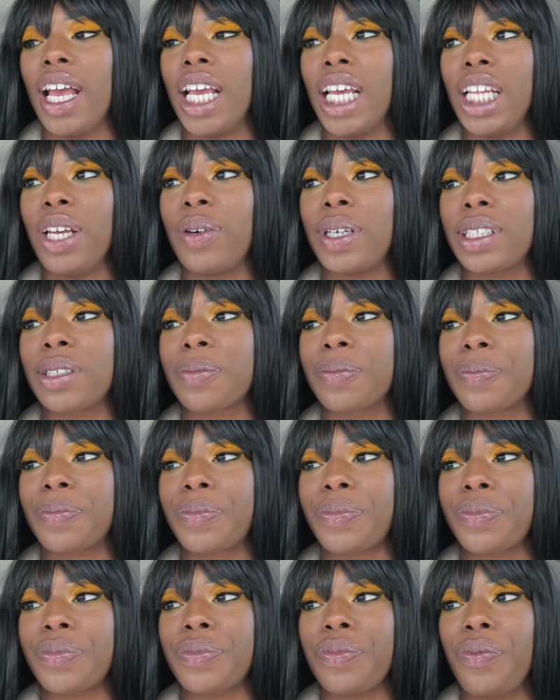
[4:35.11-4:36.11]
Anyways,
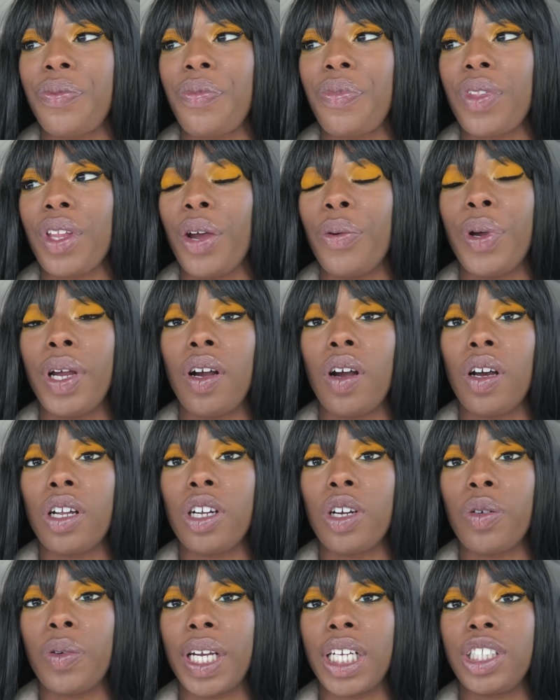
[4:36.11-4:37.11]
we are on
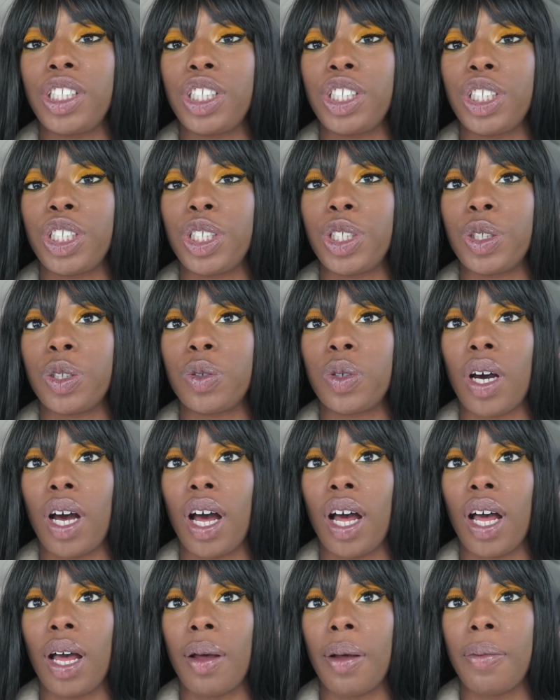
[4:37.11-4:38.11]
our way
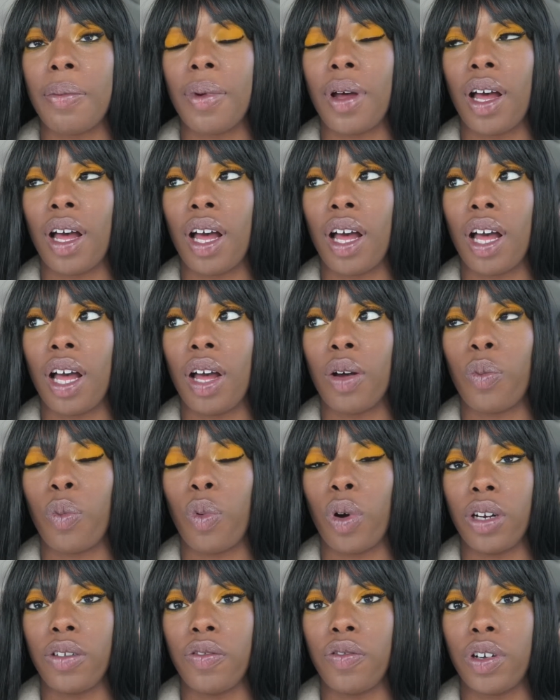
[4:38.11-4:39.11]
to
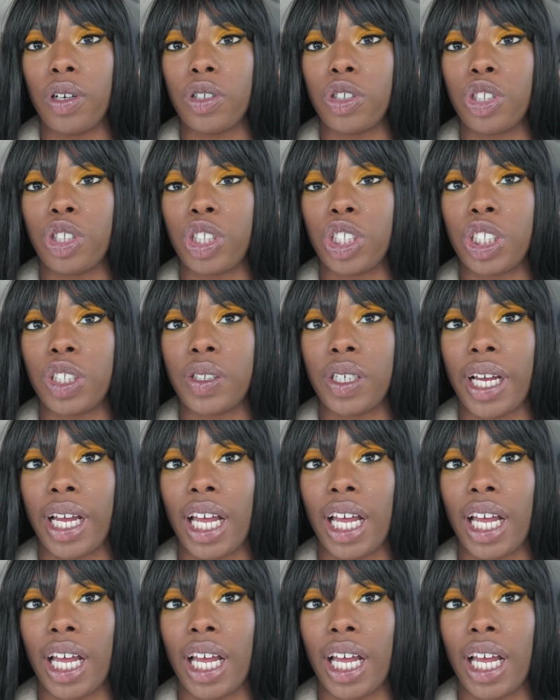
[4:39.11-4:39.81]
one photo shoot.